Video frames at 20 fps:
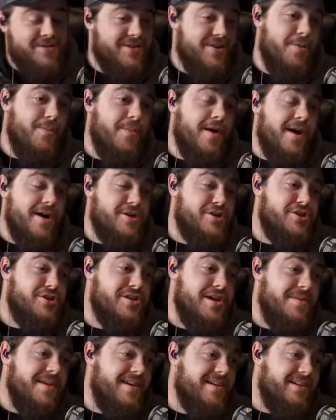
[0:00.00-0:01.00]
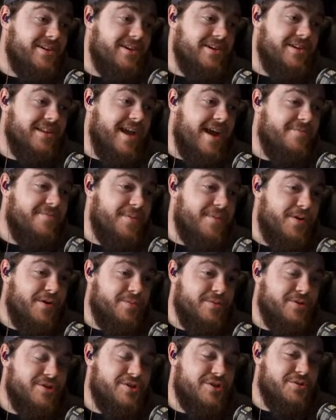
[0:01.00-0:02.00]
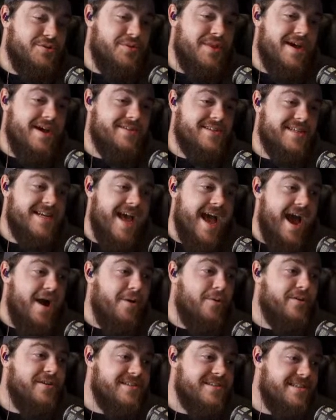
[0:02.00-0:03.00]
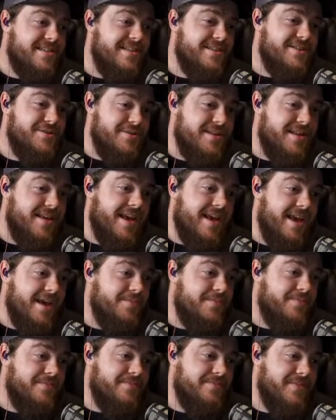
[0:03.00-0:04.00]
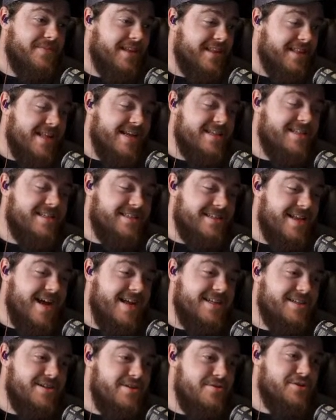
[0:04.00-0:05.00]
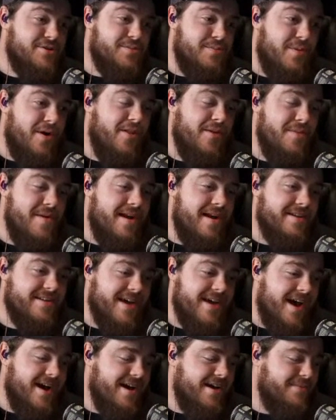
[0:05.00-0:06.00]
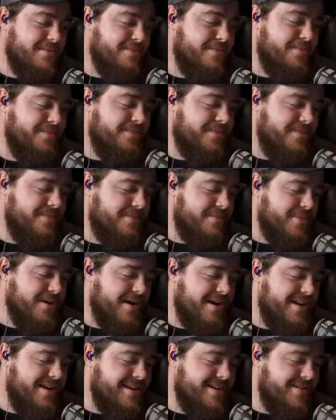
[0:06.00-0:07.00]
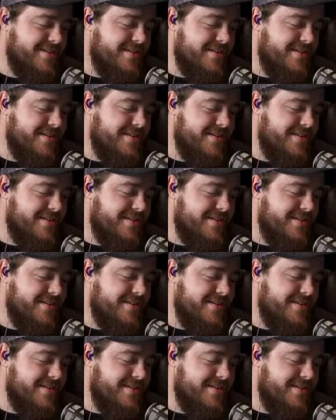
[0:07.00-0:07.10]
so much. I mean, clearly I've put almost 2,000 hours into the game. Like that's no small amount of time. But